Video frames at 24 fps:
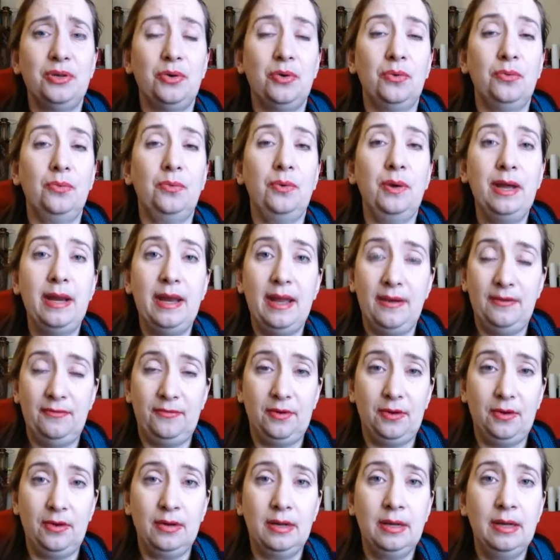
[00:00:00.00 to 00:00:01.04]
or
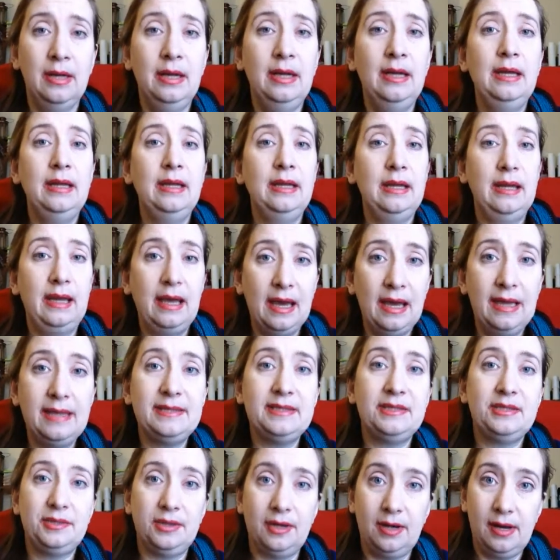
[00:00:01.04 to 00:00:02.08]
whatever. Get
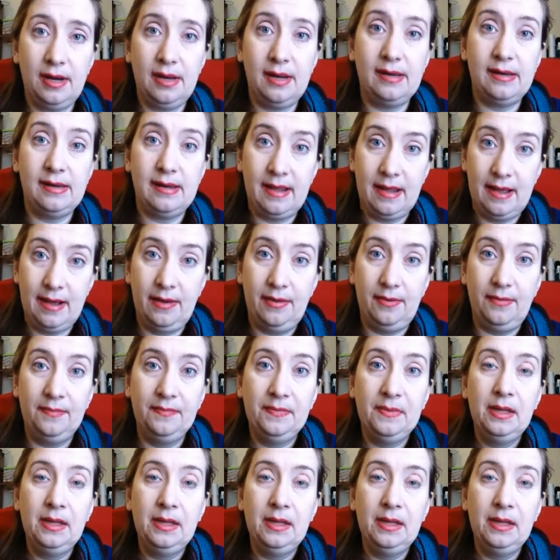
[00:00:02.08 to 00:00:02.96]
started now.